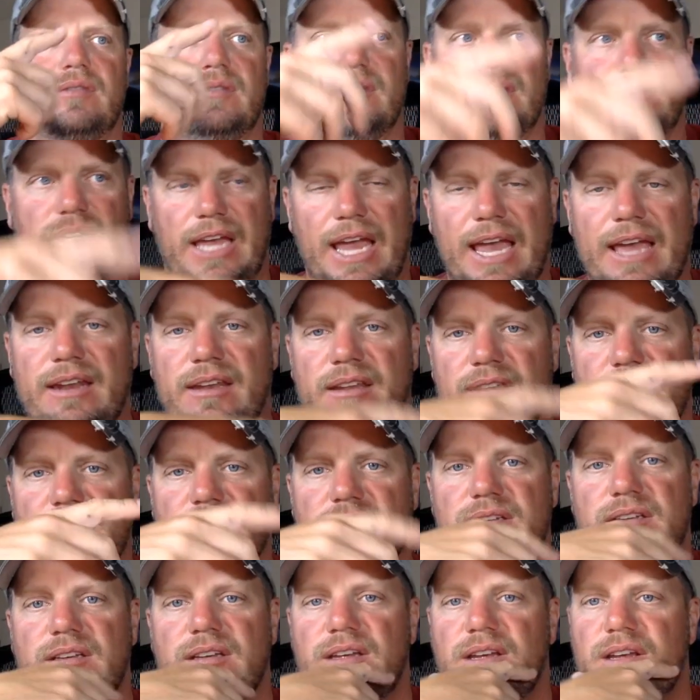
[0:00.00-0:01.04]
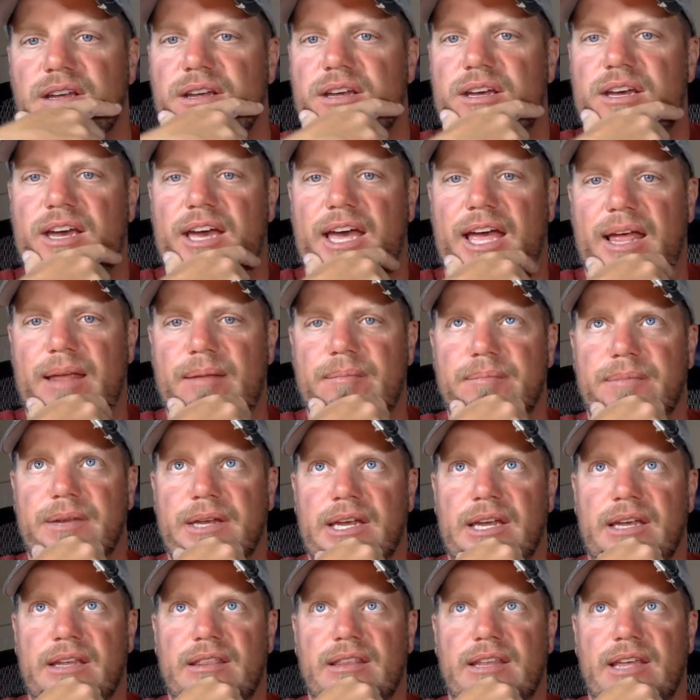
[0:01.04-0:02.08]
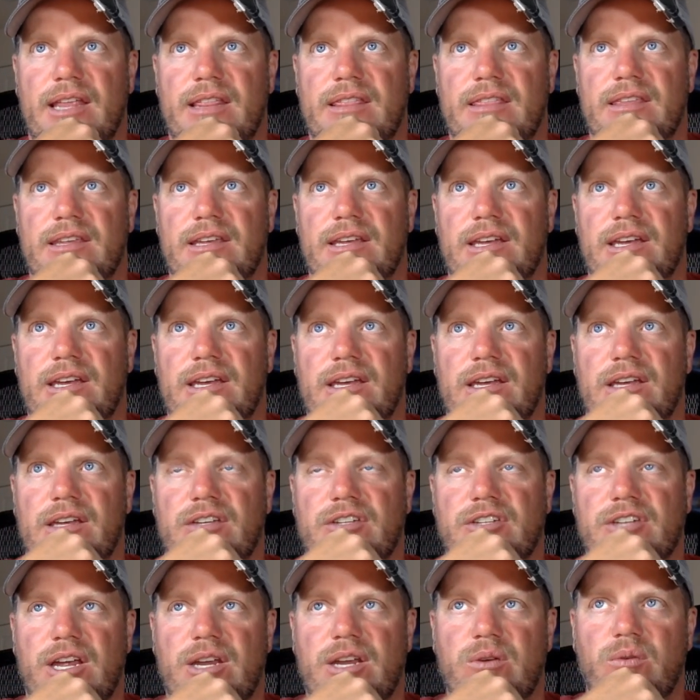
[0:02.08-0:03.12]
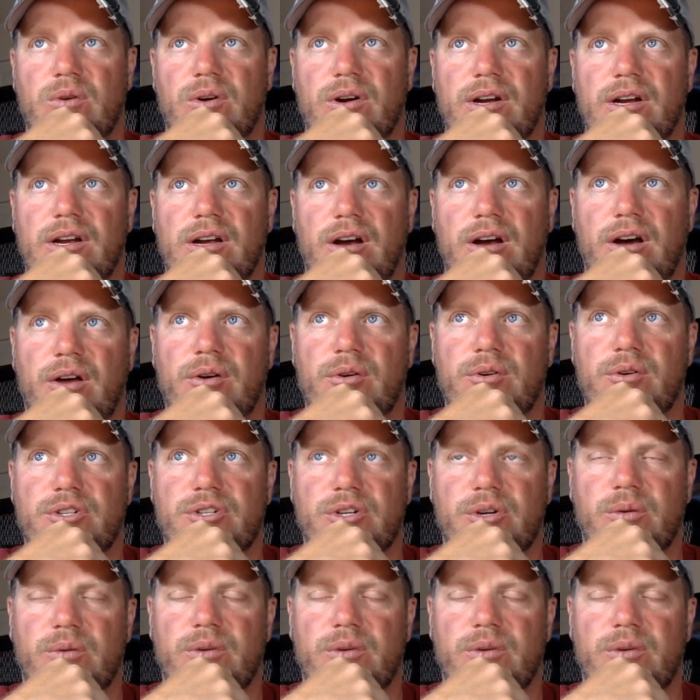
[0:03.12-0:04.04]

cadence. And being that the January auto show in